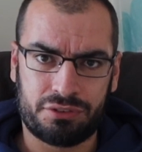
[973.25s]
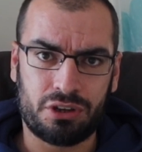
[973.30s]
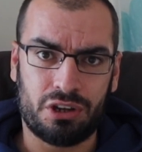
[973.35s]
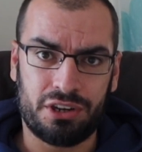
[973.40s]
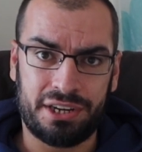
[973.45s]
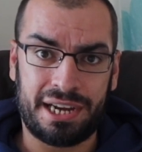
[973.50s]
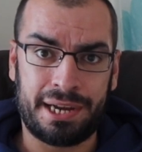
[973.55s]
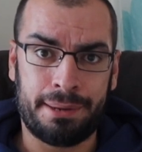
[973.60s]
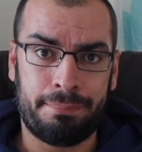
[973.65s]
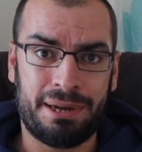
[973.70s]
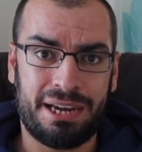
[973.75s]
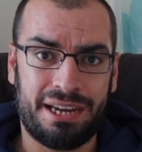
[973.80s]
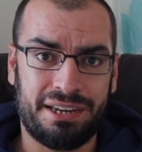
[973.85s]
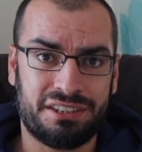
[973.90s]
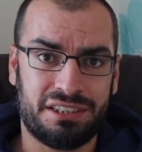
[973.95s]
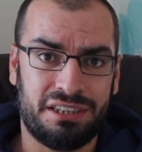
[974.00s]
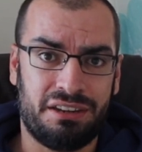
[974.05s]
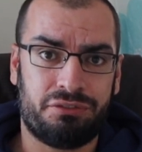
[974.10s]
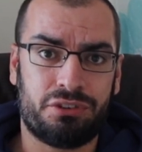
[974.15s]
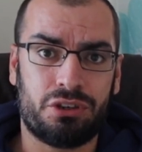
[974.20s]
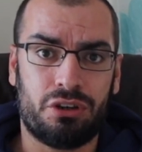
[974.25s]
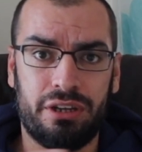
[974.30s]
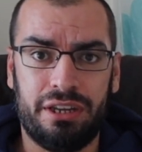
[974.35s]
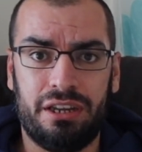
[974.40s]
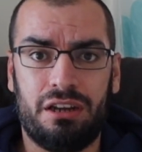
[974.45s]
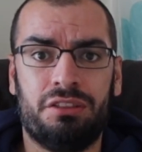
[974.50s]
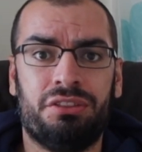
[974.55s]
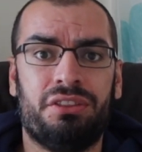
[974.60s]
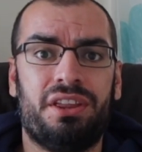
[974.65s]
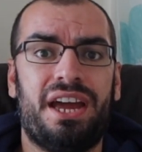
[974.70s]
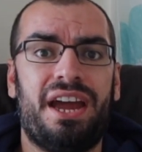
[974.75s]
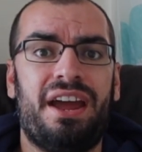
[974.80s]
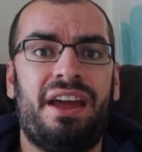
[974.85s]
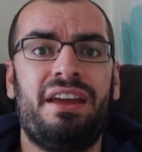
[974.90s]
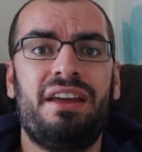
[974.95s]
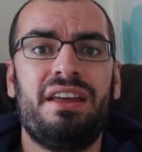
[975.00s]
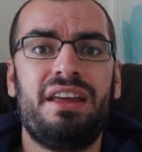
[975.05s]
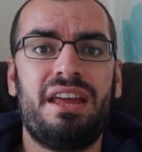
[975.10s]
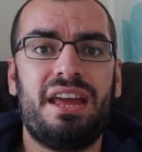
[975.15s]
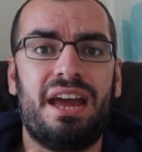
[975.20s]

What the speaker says: got an iPad and I've got it on there,